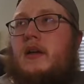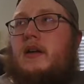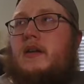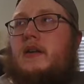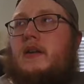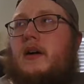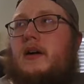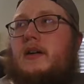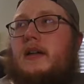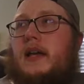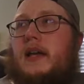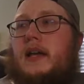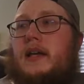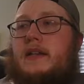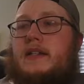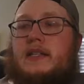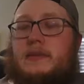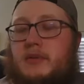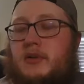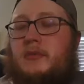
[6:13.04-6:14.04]
not a
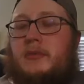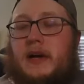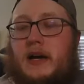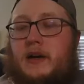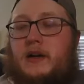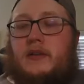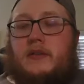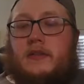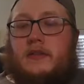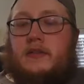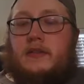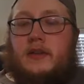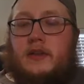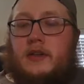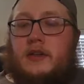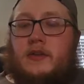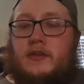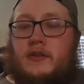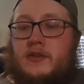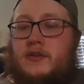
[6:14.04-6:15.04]
typical pattern,
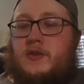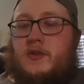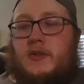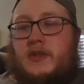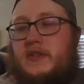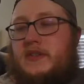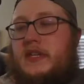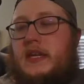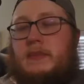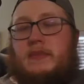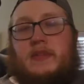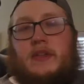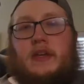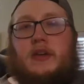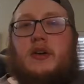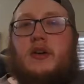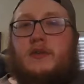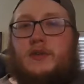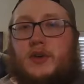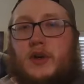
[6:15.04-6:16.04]
just doing the same
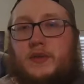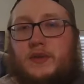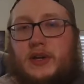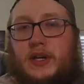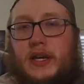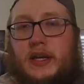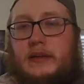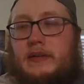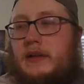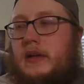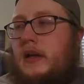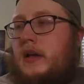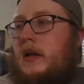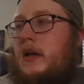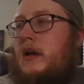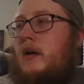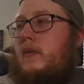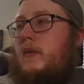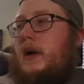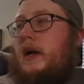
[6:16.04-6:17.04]
thing over and over again,
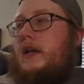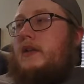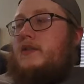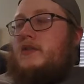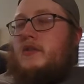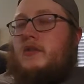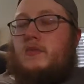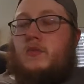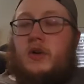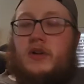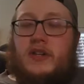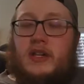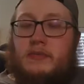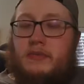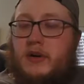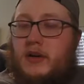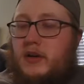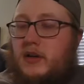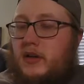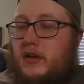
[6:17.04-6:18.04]
right? So working that
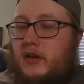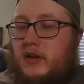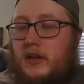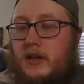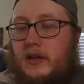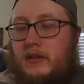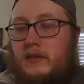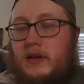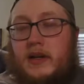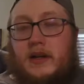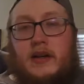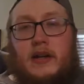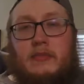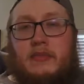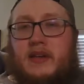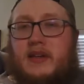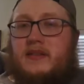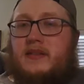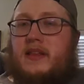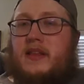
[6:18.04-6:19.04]
pretty good, and ended up
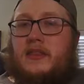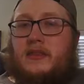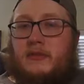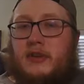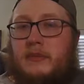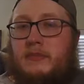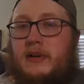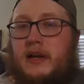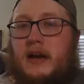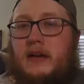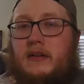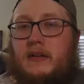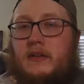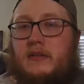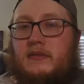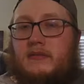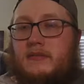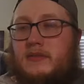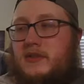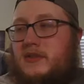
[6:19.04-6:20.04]
getting that 3 pounder.
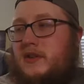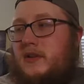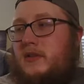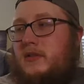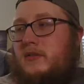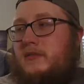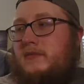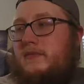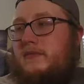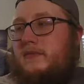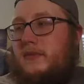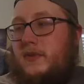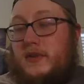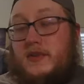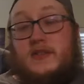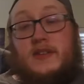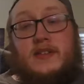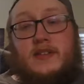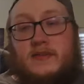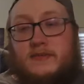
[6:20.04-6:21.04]
So
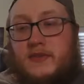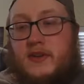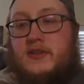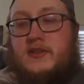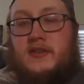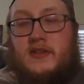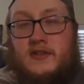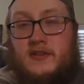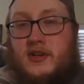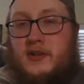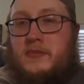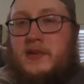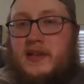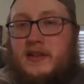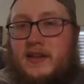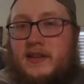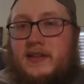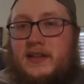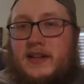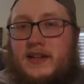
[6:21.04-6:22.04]
first decent fish on a jerkbait
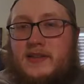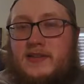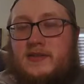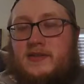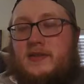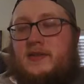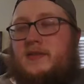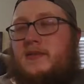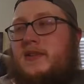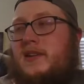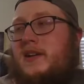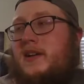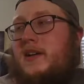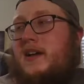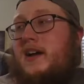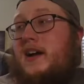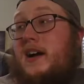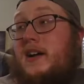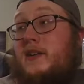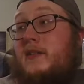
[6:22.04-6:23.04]
like that. So
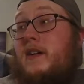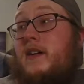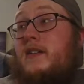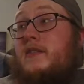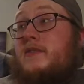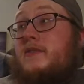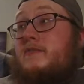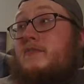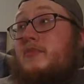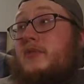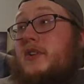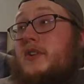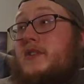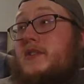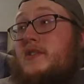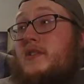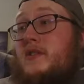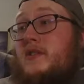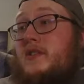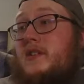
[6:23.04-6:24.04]
I know I was pretty
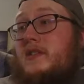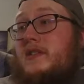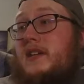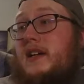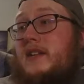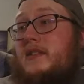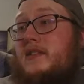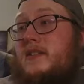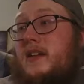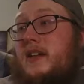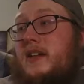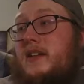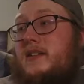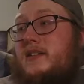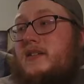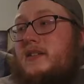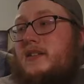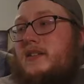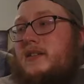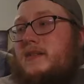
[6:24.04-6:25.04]
stoked on that,
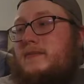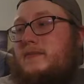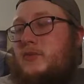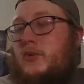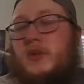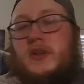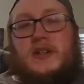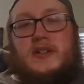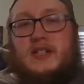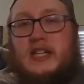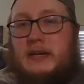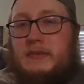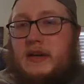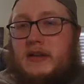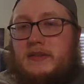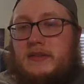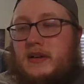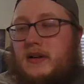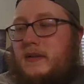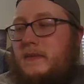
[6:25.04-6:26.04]
and really good time
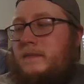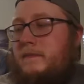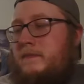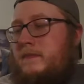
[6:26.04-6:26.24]
out there.